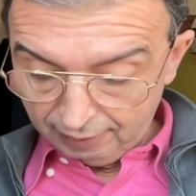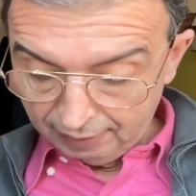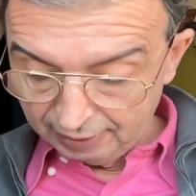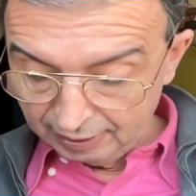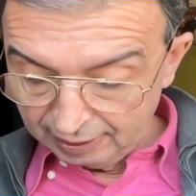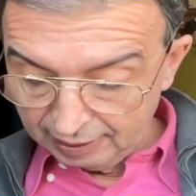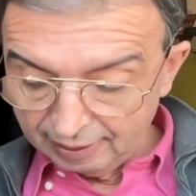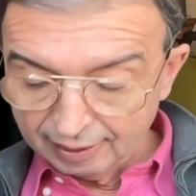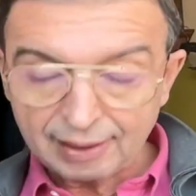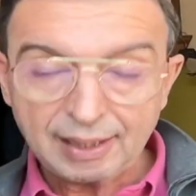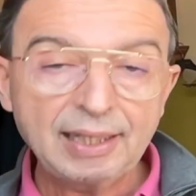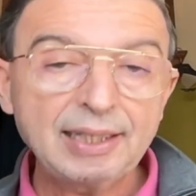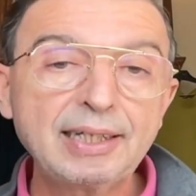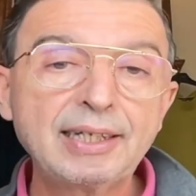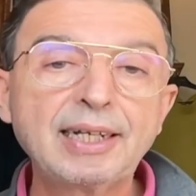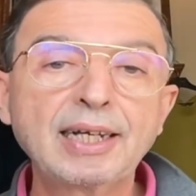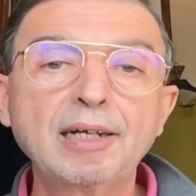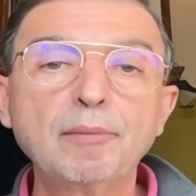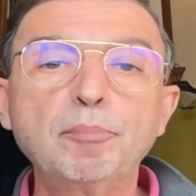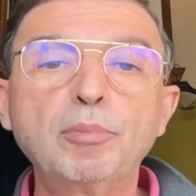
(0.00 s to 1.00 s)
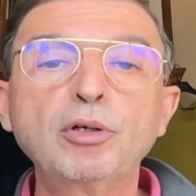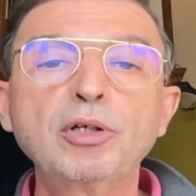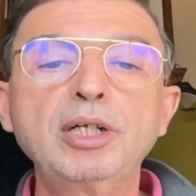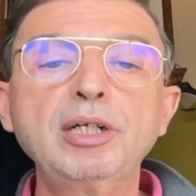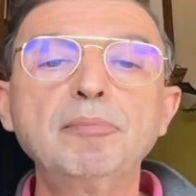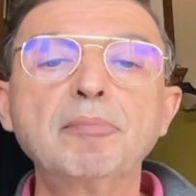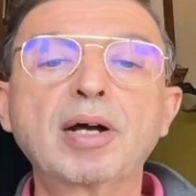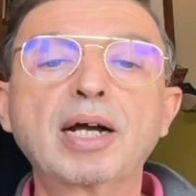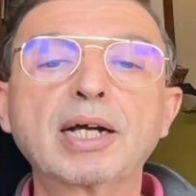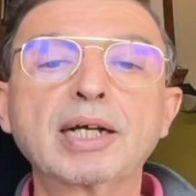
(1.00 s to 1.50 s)
this little body
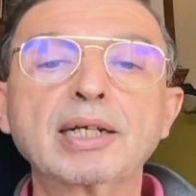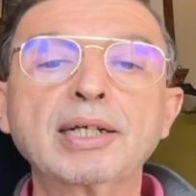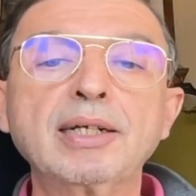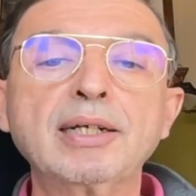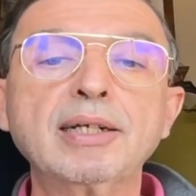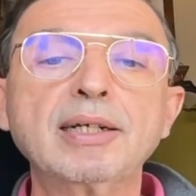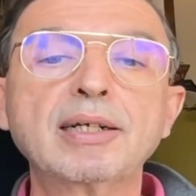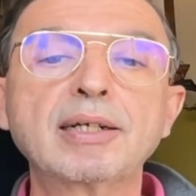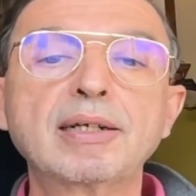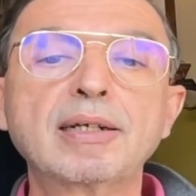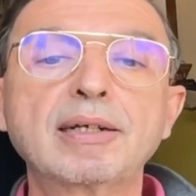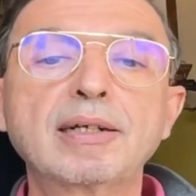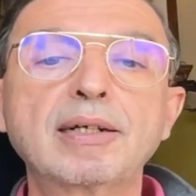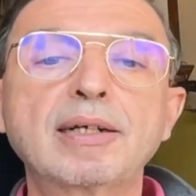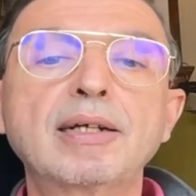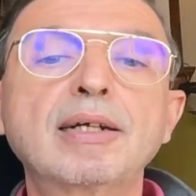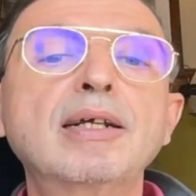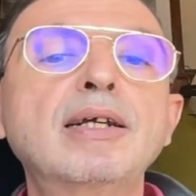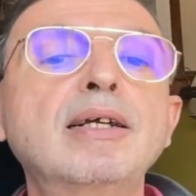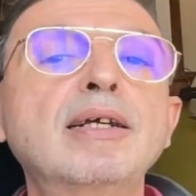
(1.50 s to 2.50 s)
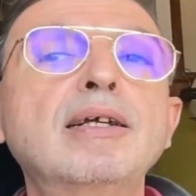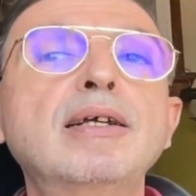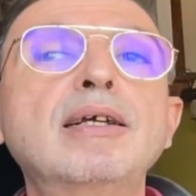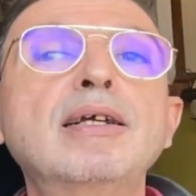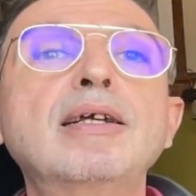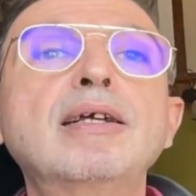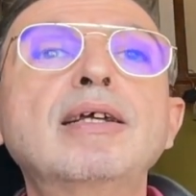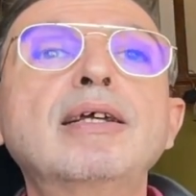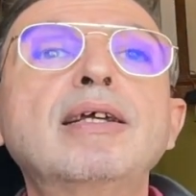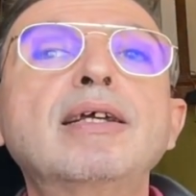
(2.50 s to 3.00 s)
mind
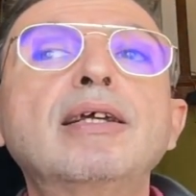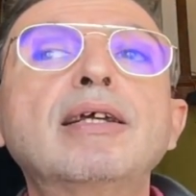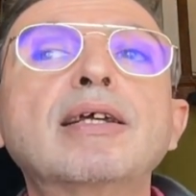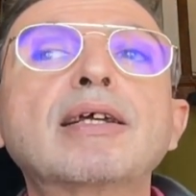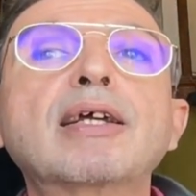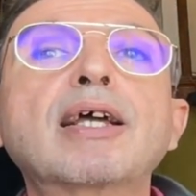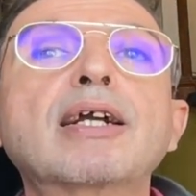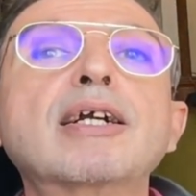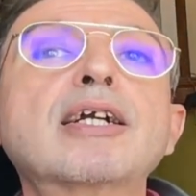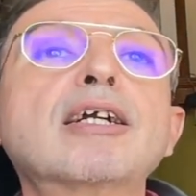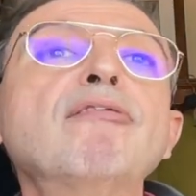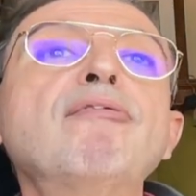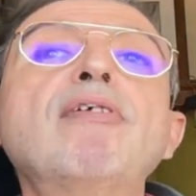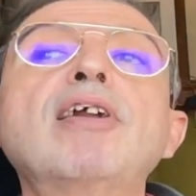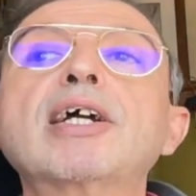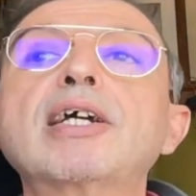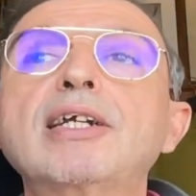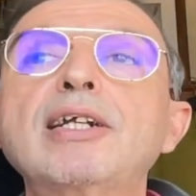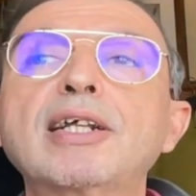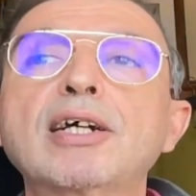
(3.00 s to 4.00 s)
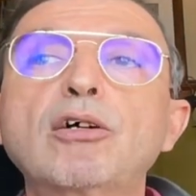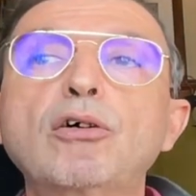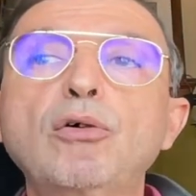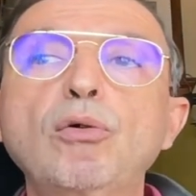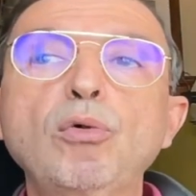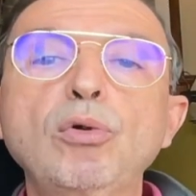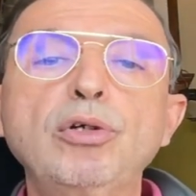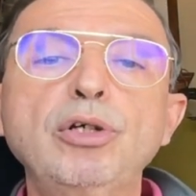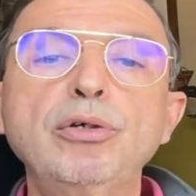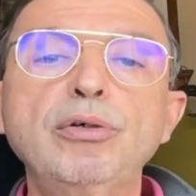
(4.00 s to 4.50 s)
can reflect the
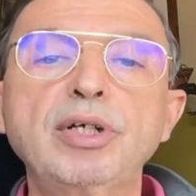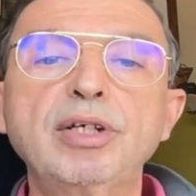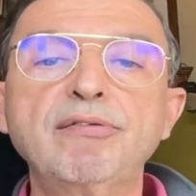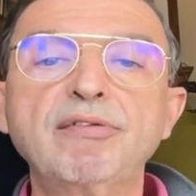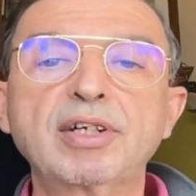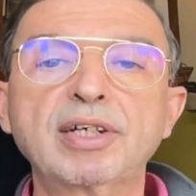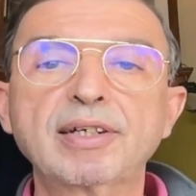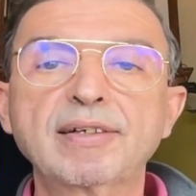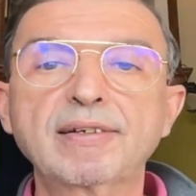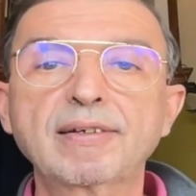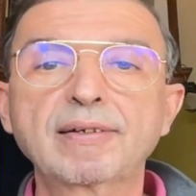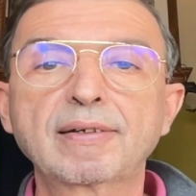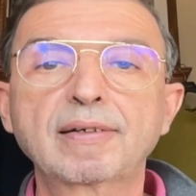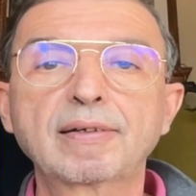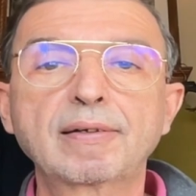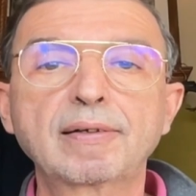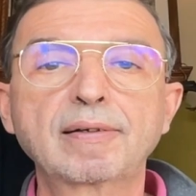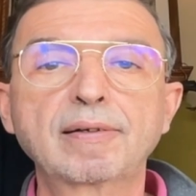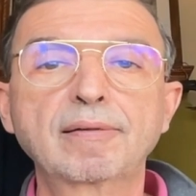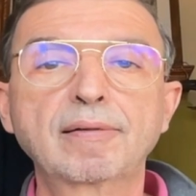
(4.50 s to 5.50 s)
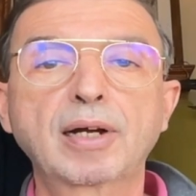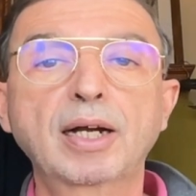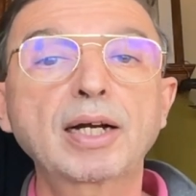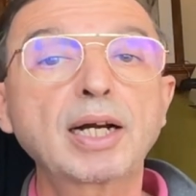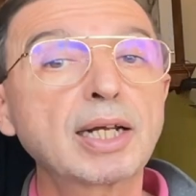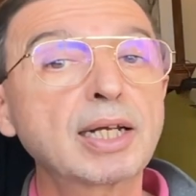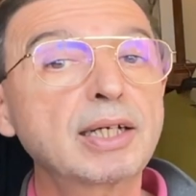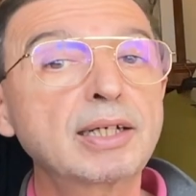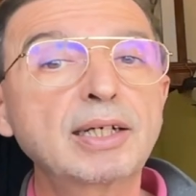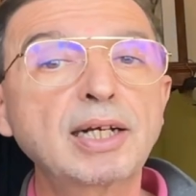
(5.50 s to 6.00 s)
whole universe. And
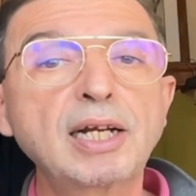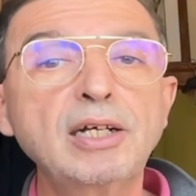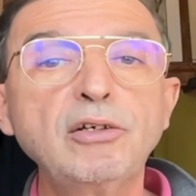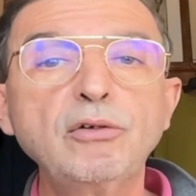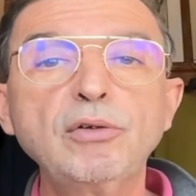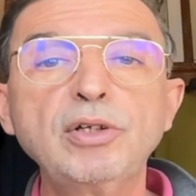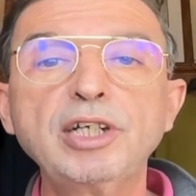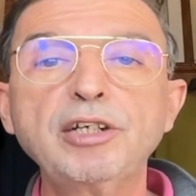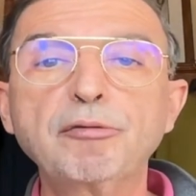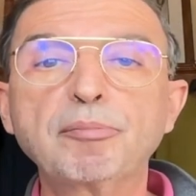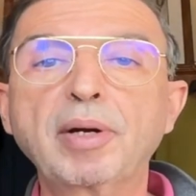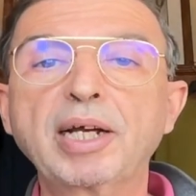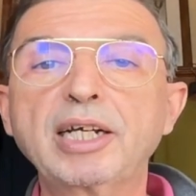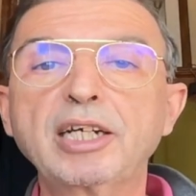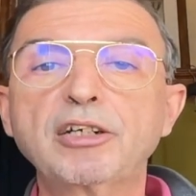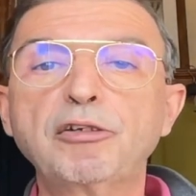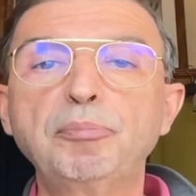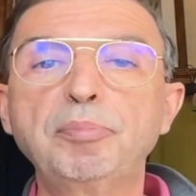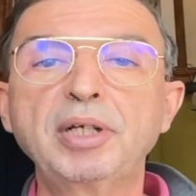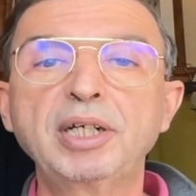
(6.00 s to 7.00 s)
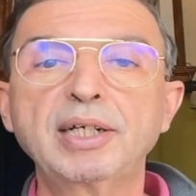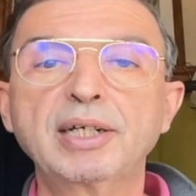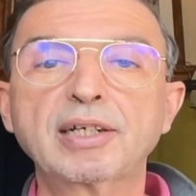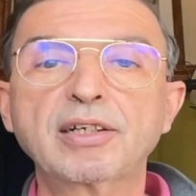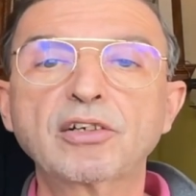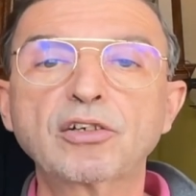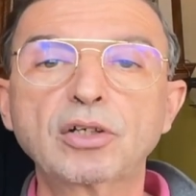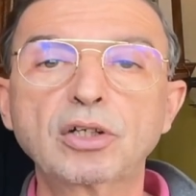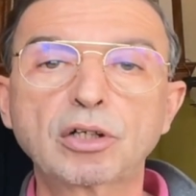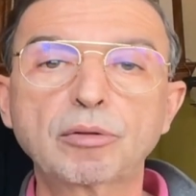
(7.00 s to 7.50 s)
I can tell you this by
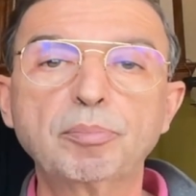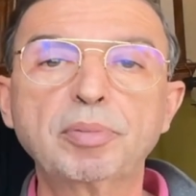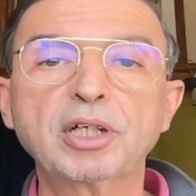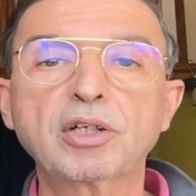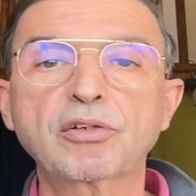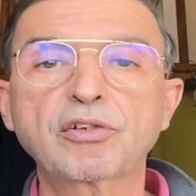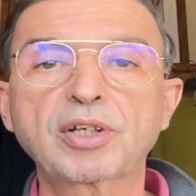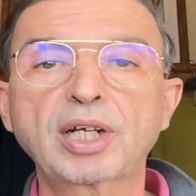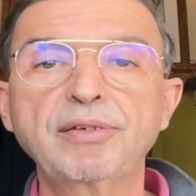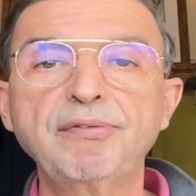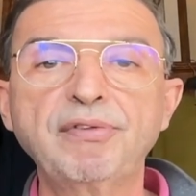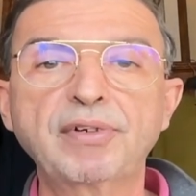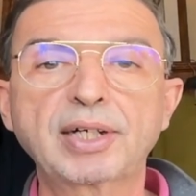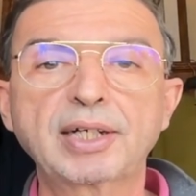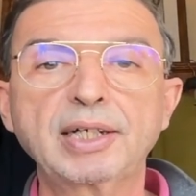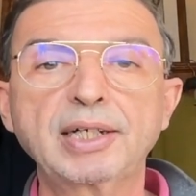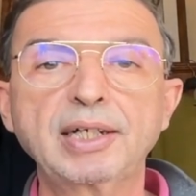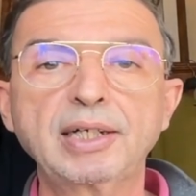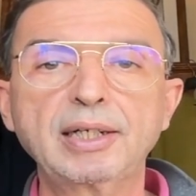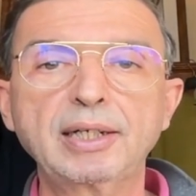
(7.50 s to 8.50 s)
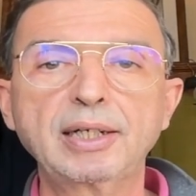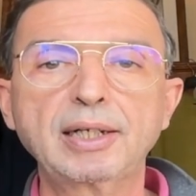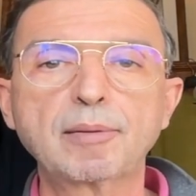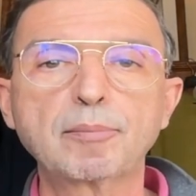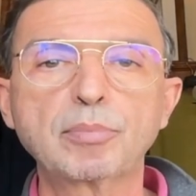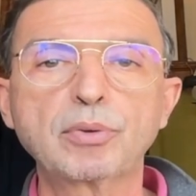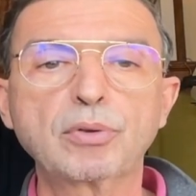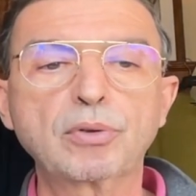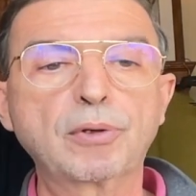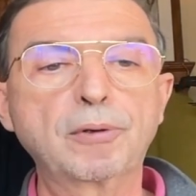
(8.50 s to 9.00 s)
experience, not because I've read it in a
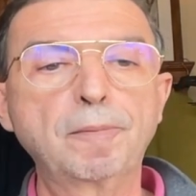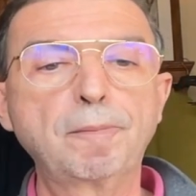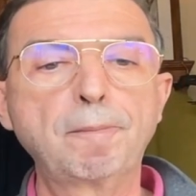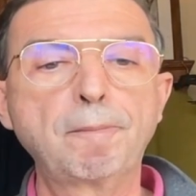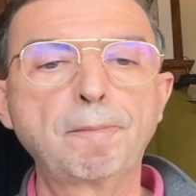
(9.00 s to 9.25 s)
book.